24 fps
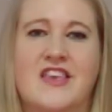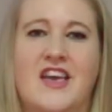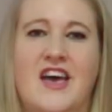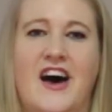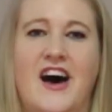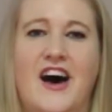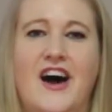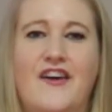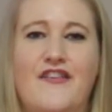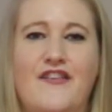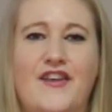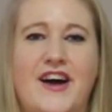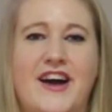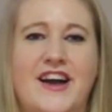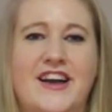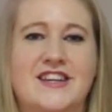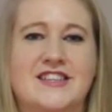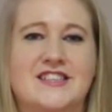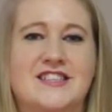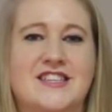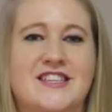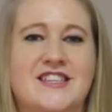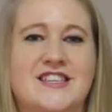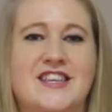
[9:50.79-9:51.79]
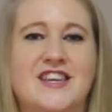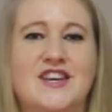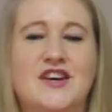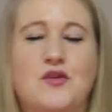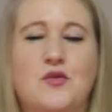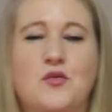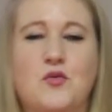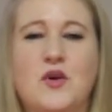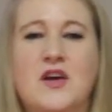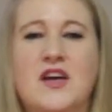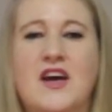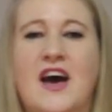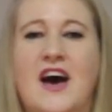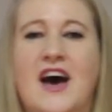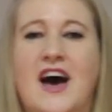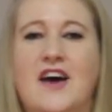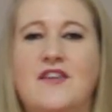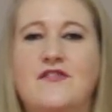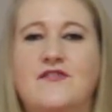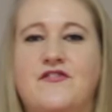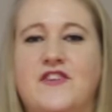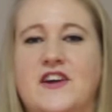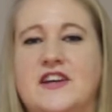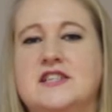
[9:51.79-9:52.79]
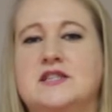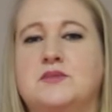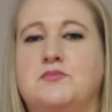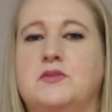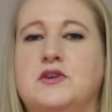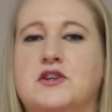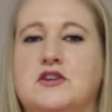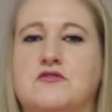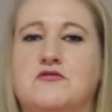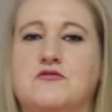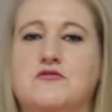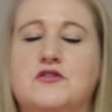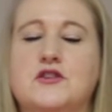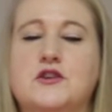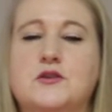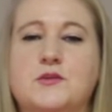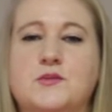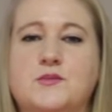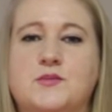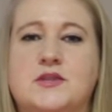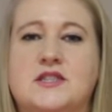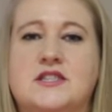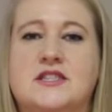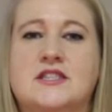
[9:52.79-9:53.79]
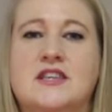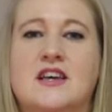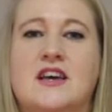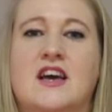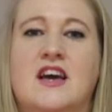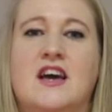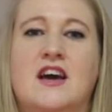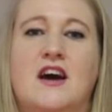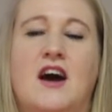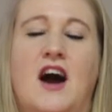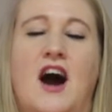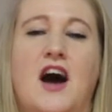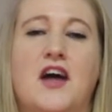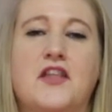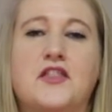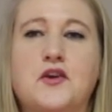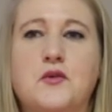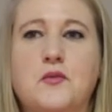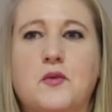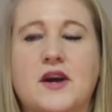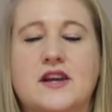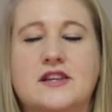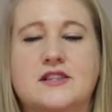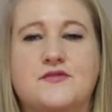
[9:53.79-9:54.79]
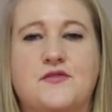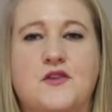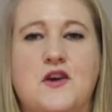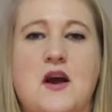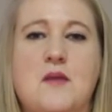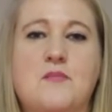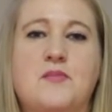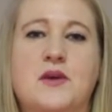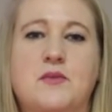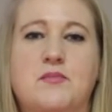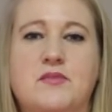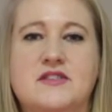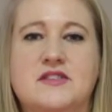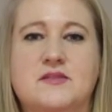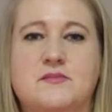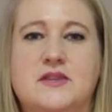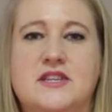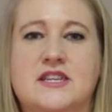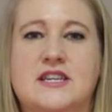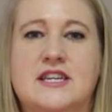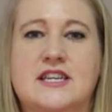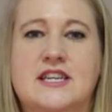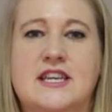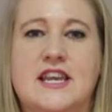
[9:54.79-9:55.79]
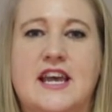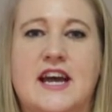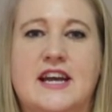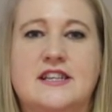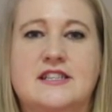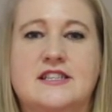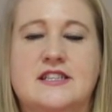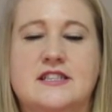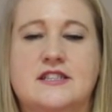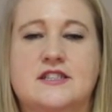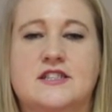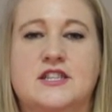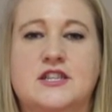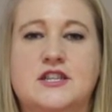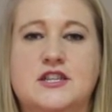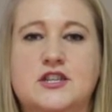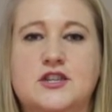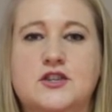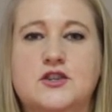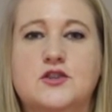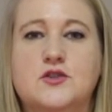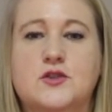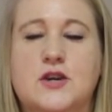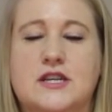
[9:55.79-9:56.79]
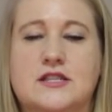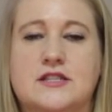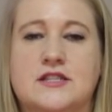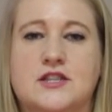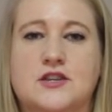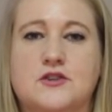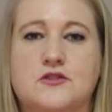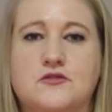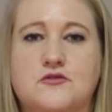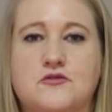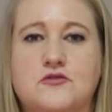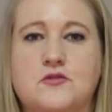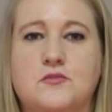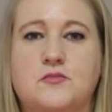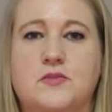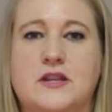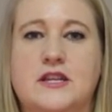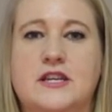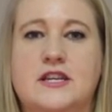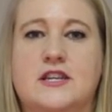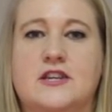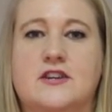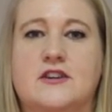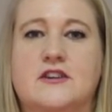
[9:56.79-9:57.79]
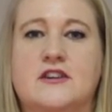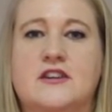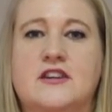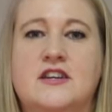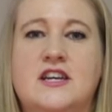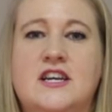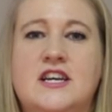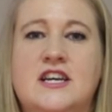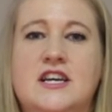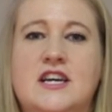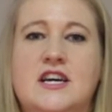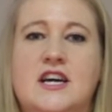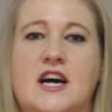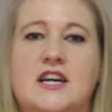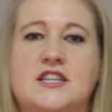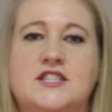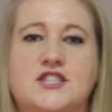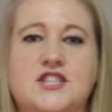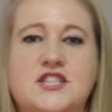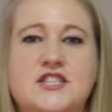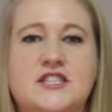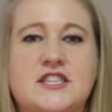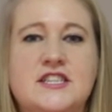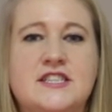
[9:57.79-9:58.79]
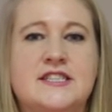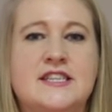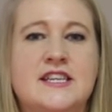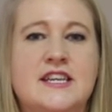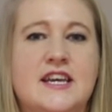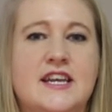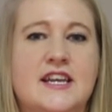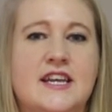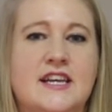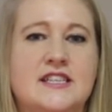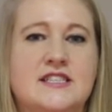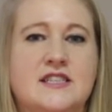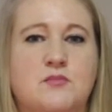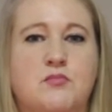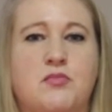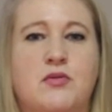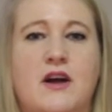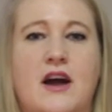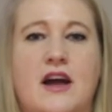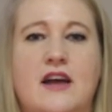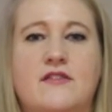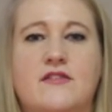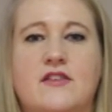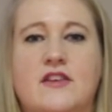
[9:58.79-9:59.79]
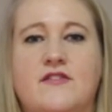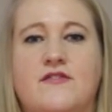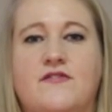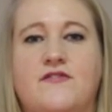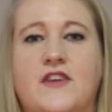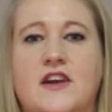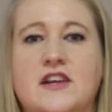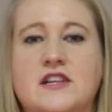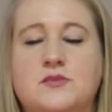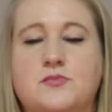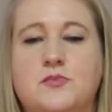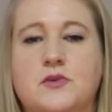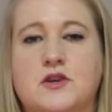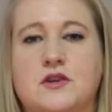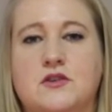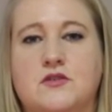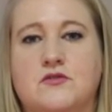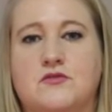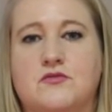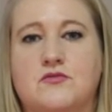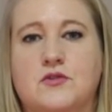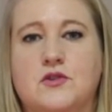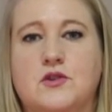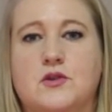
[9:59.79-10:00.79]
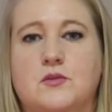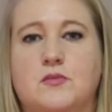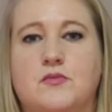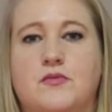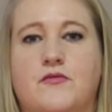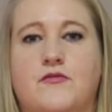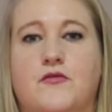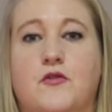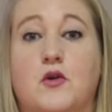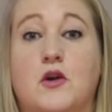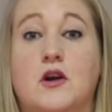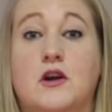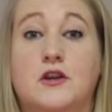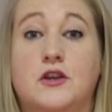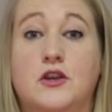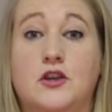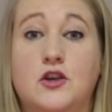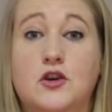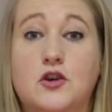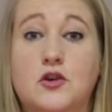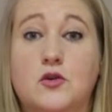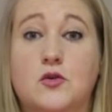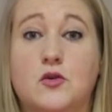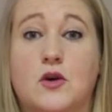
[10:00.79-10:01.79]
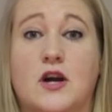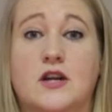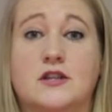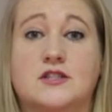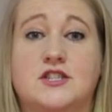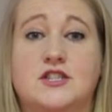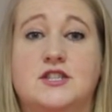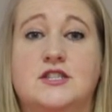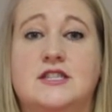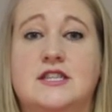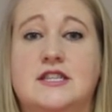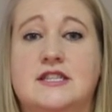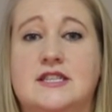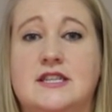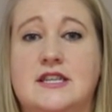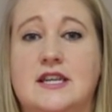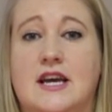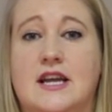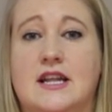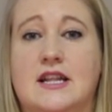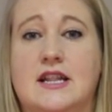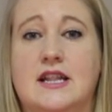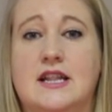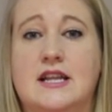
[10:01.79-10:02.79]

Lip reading: All right, we have Facebook groups. Other ways for our people to be connected to you as their group leader. Gttn has a private Facebook group for you, our Gttn